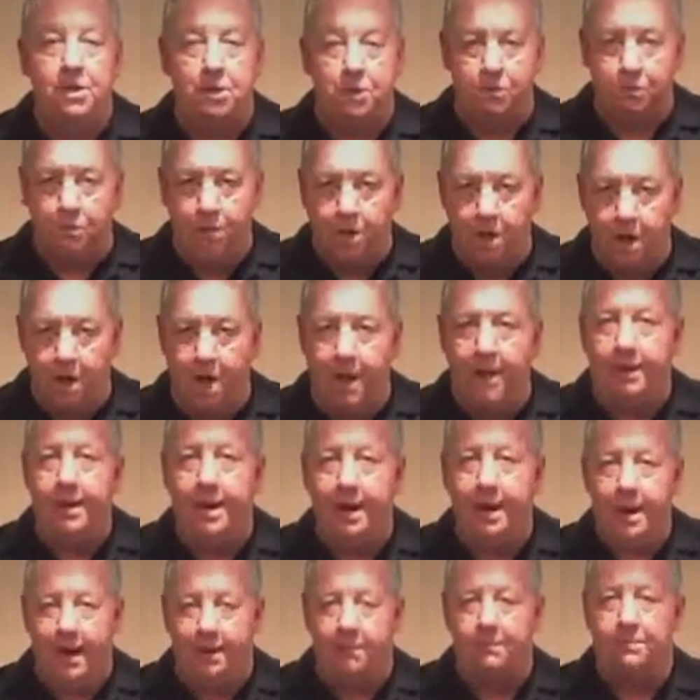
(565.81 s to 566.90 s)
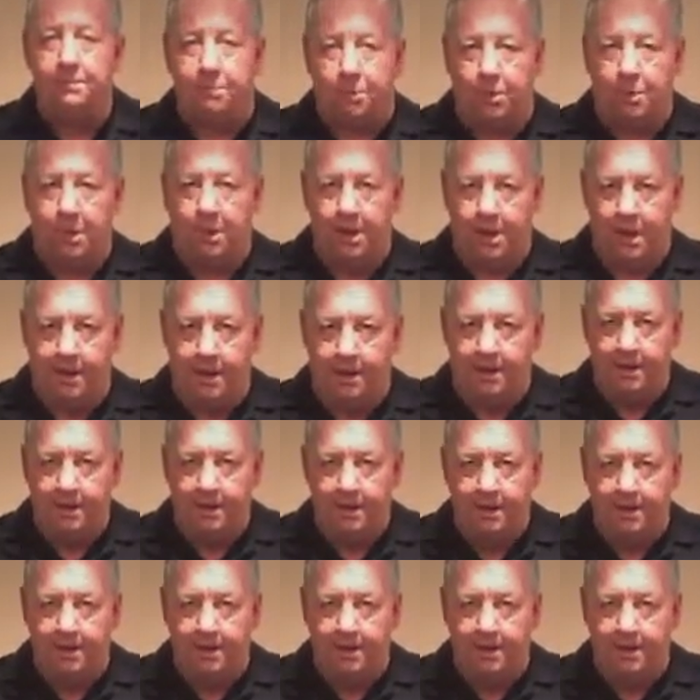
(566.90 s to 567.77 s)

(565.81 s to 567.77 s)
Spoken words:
do not have it boil.